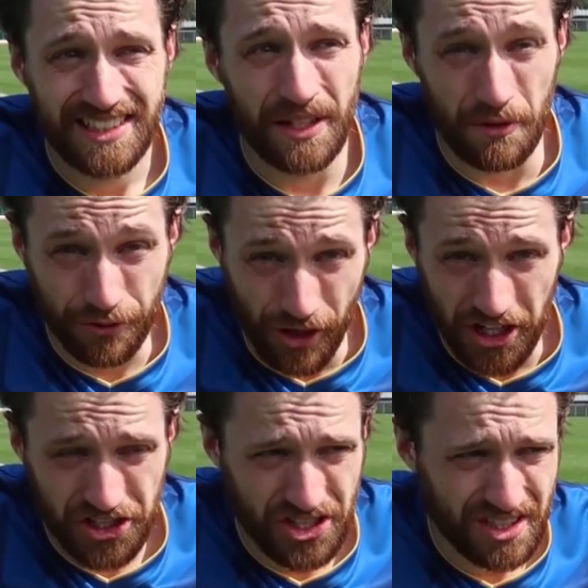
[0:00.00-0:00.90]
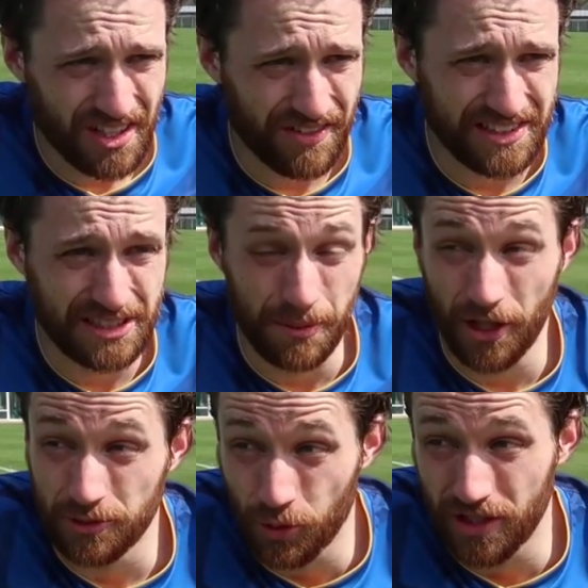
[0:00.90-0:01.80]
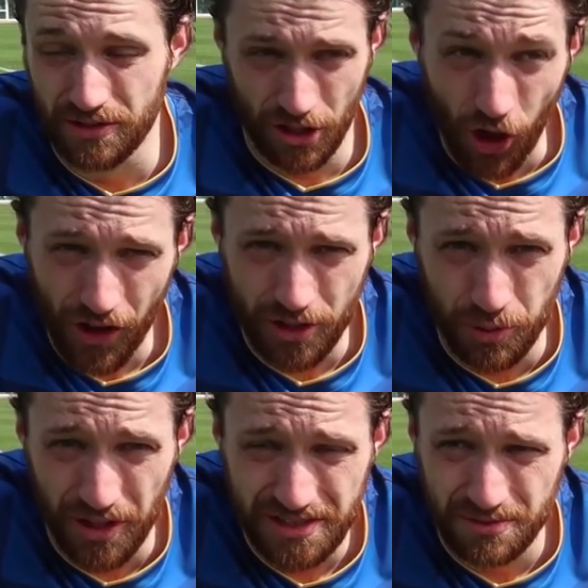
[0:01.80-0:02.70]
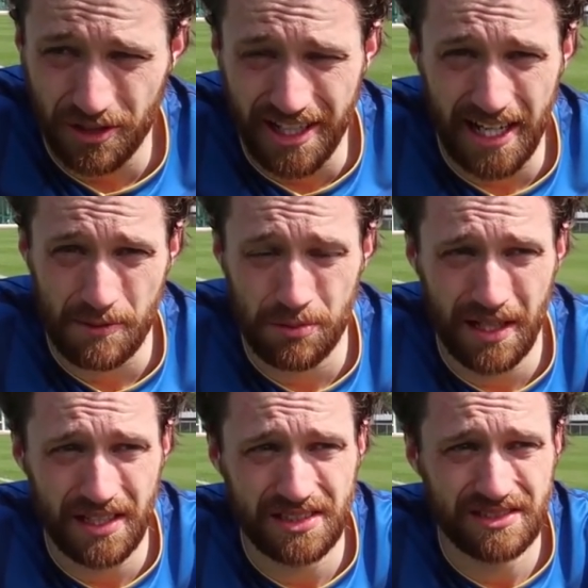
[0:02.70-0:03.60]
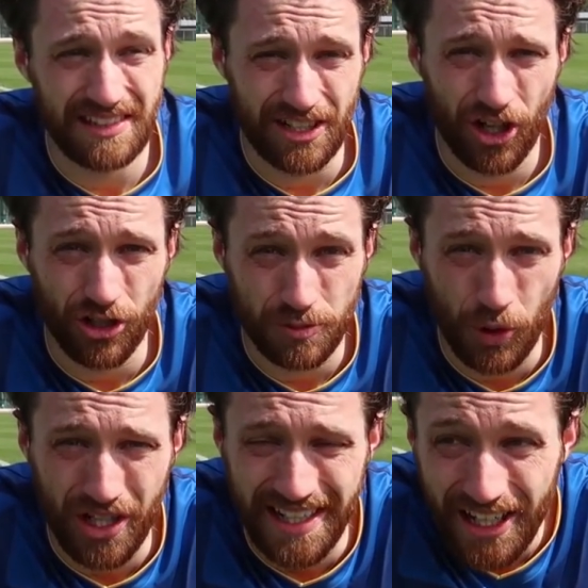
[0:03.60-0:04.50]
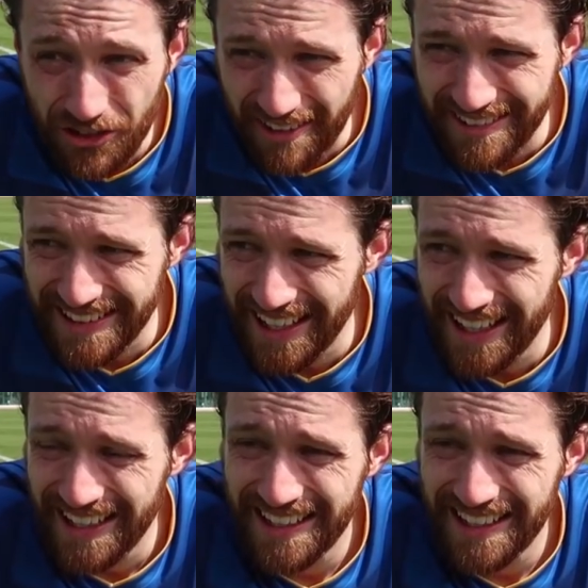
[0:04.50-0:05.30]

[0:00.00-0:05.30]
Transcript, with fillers: They were fresh. I think some of those boys, a lot of those boys, were academy players. Carlos Bocanegra in there.